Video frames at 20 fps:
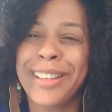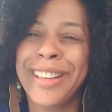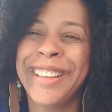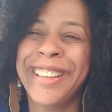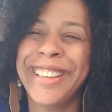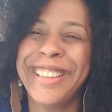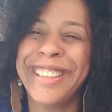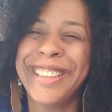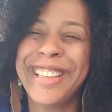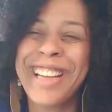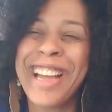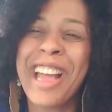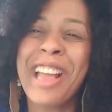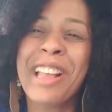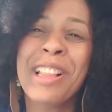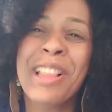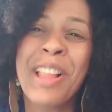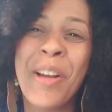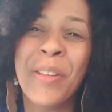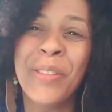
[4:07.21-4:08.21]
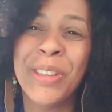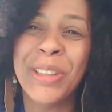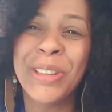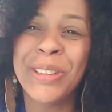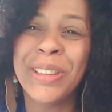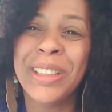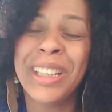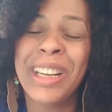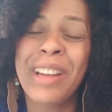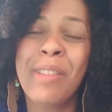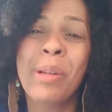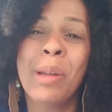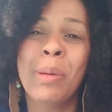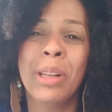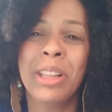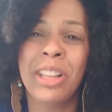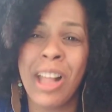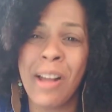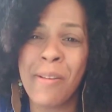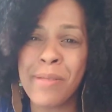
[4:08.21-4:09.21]
I love you. We
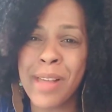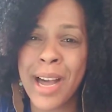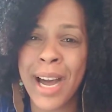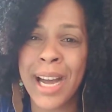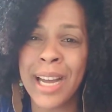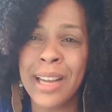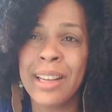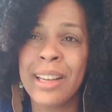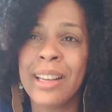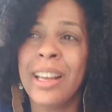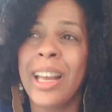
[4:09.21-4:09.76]
would love that.